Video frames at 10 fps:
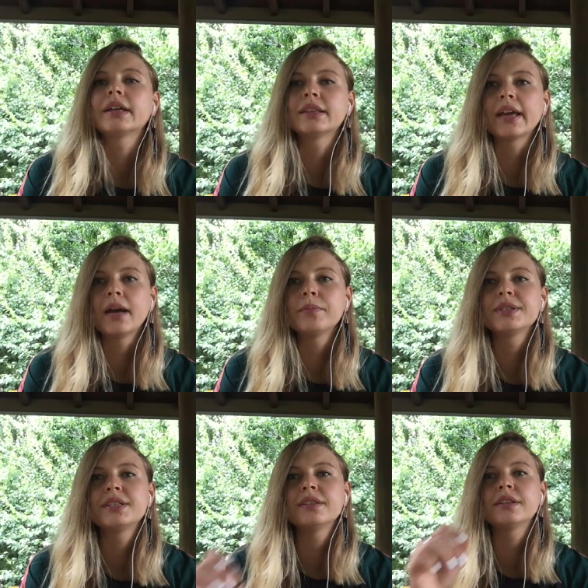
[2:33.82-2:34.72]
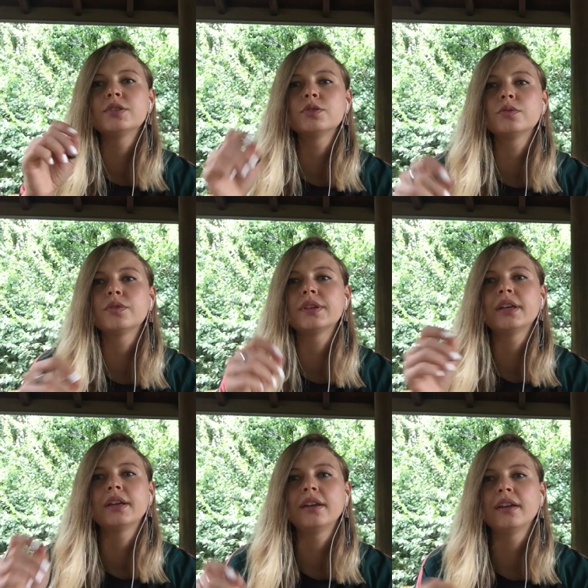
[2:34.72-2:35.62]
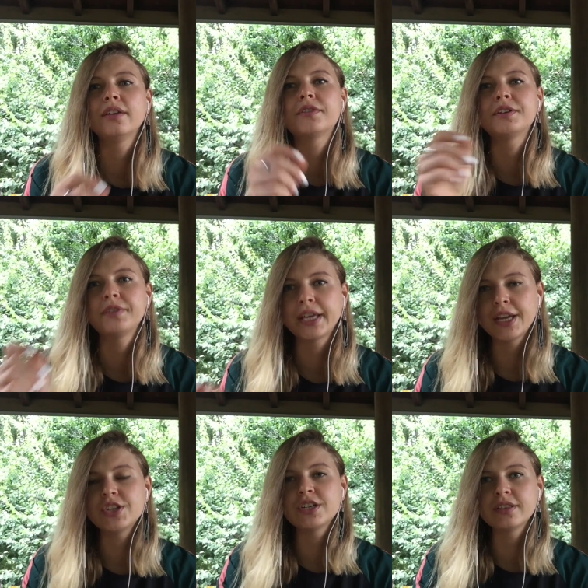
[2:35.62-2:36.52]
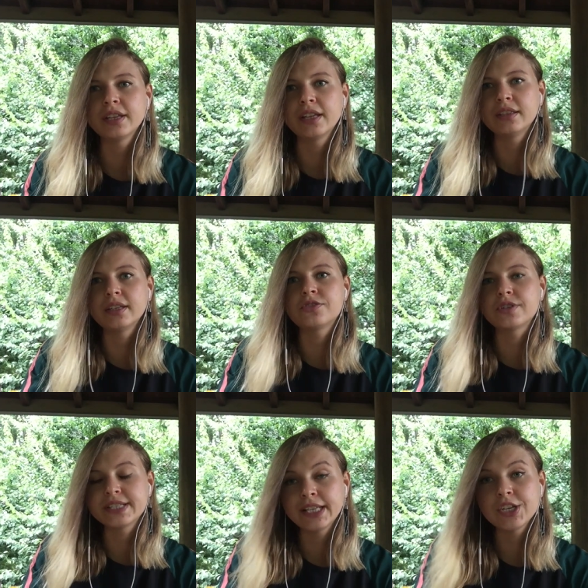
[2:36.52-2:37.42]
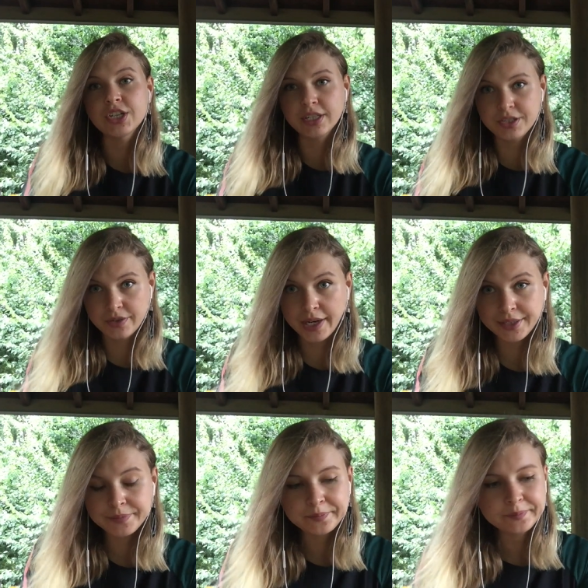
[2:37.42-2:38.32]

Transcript: At the embassy, they do the verification that the translation is right.